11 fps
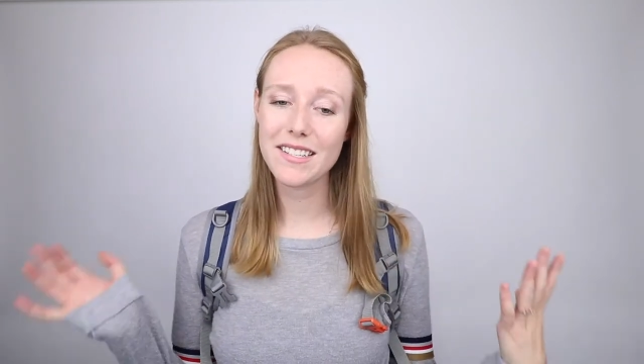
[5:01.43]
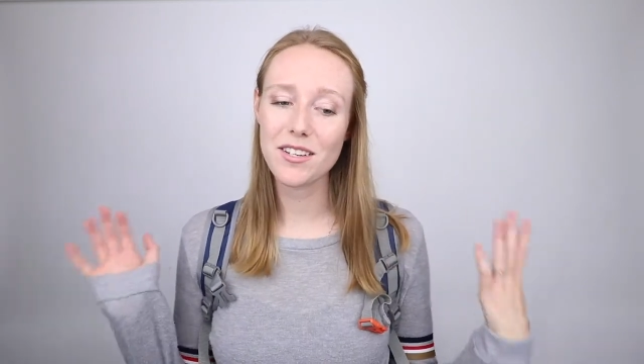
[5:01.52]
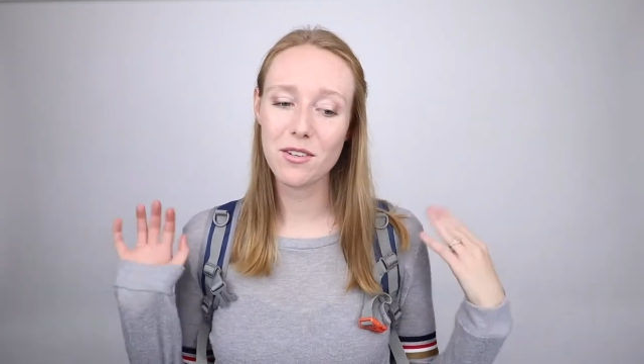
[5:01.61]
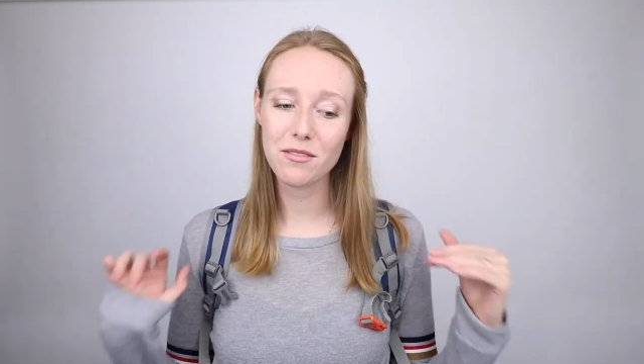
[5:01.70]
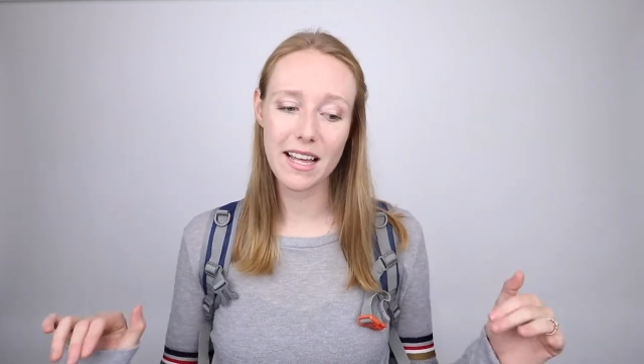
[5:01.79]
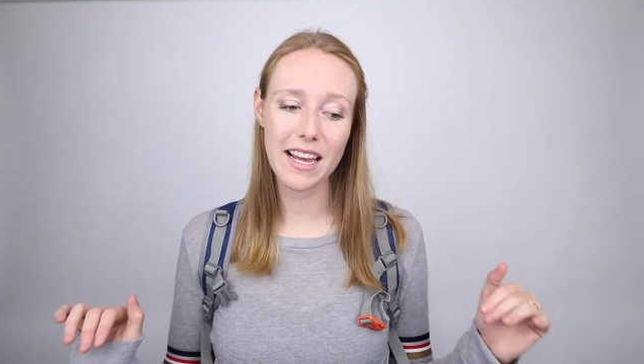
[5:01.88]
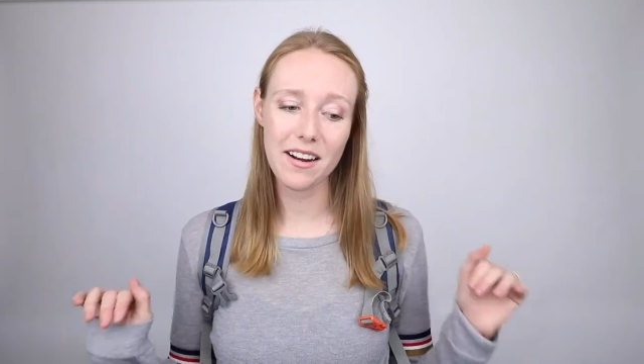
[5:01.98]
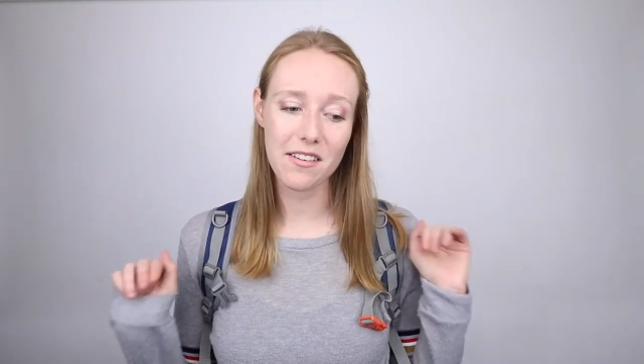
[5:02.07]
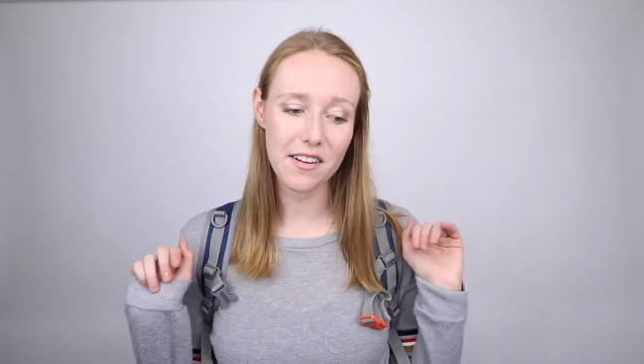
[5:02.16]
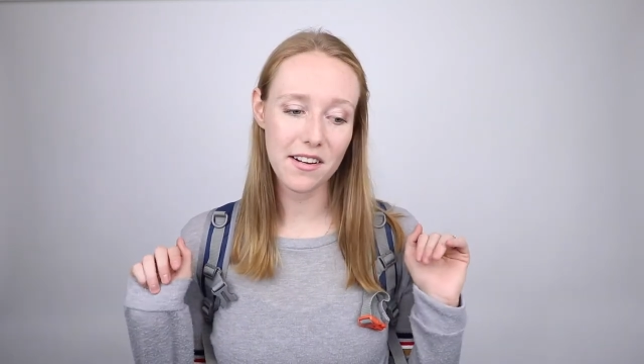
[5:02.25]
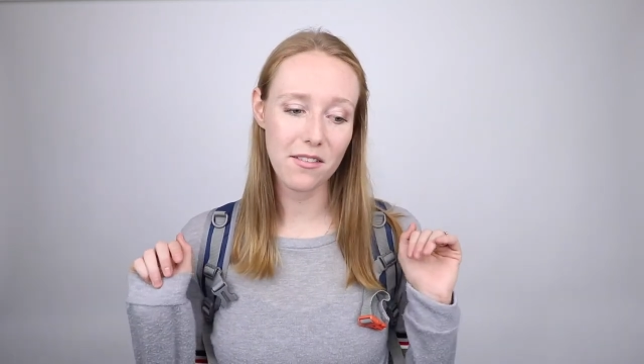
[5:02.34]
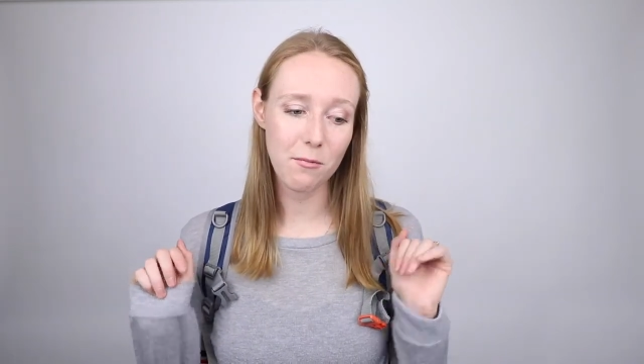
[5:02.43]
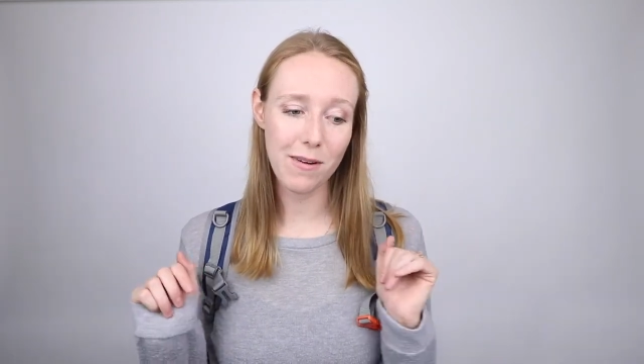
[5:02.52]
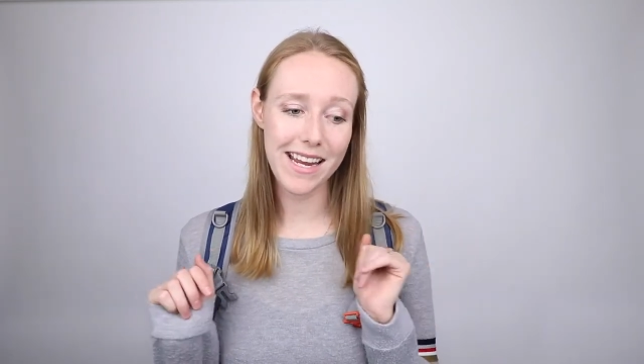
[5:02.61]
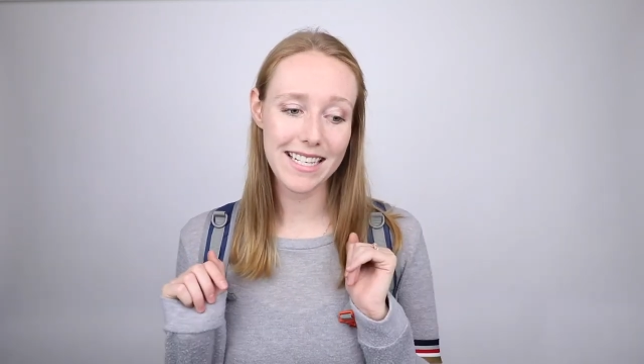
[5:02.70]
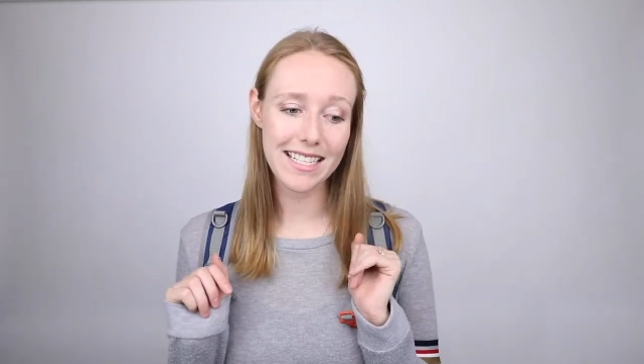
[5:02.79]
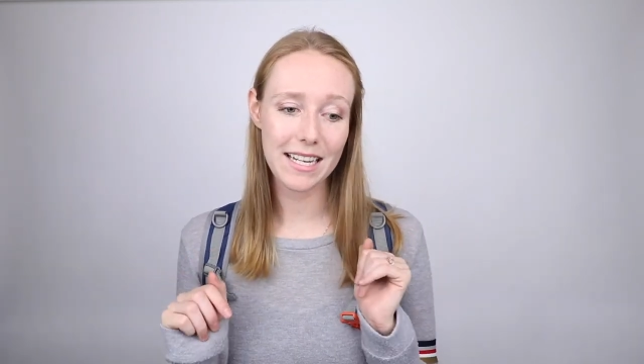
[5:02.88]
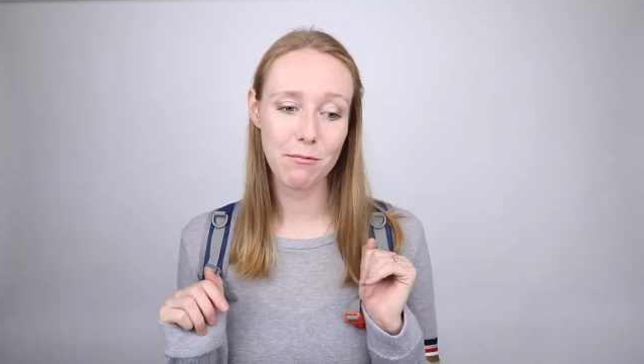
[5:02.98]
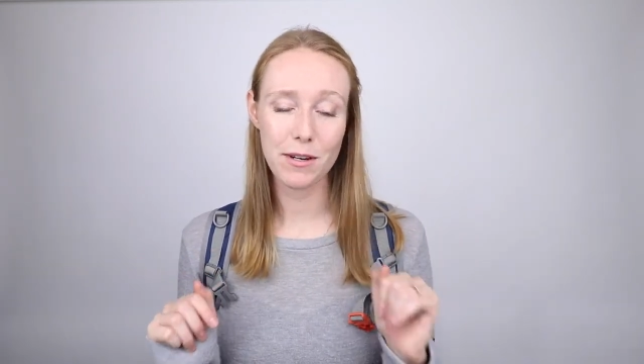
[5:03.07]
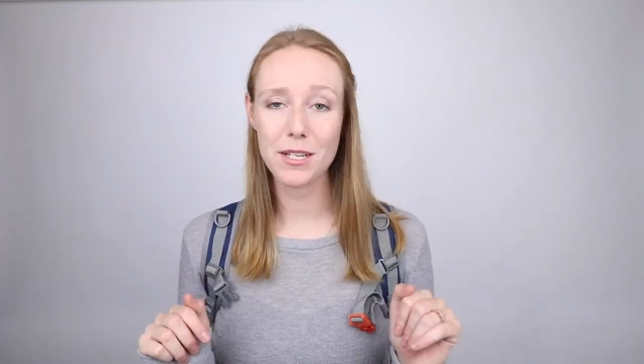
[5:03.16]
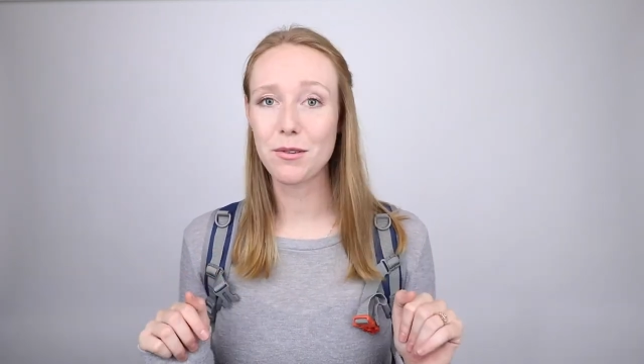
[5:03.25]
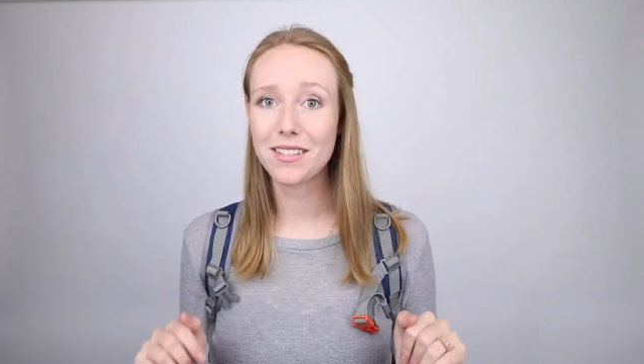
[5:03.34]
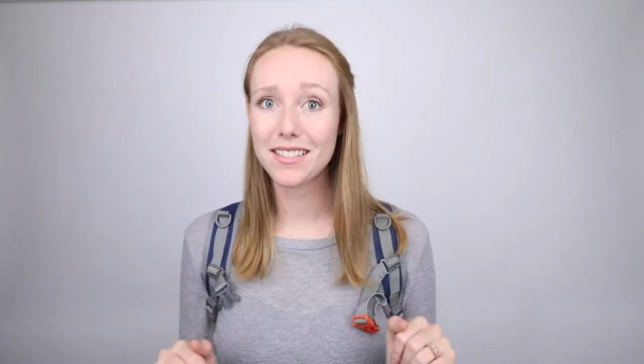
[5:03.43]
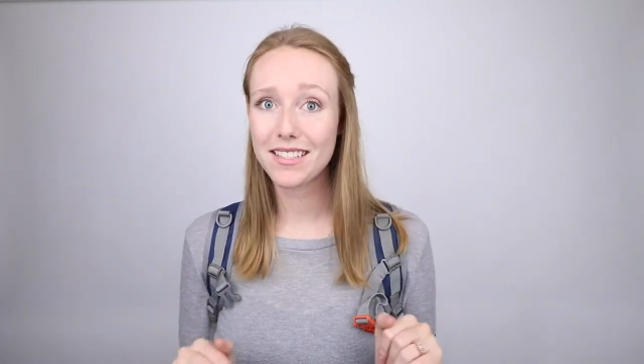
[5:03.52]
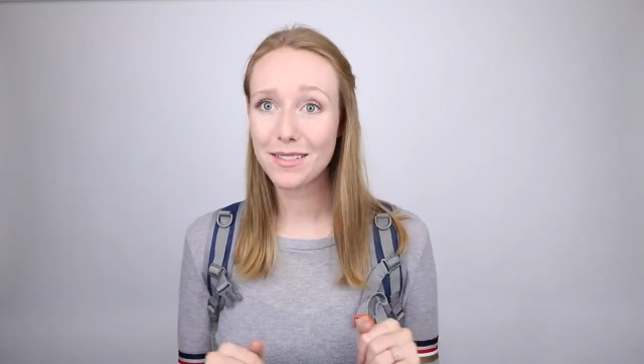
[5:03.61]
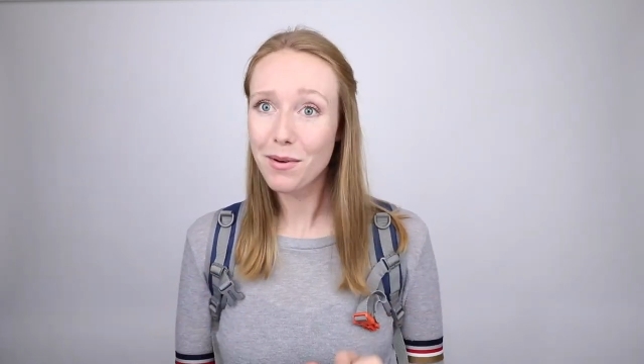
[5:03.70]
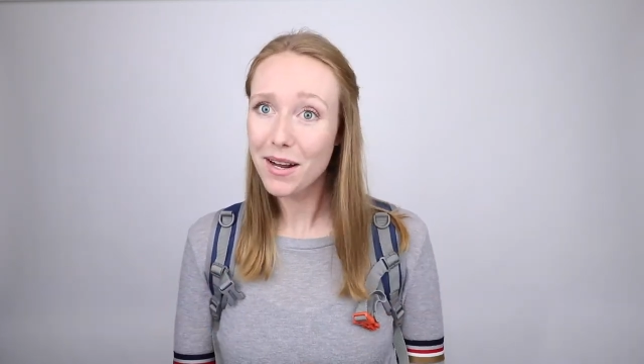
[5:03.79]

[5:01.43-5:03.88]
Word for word: light on weight and resources as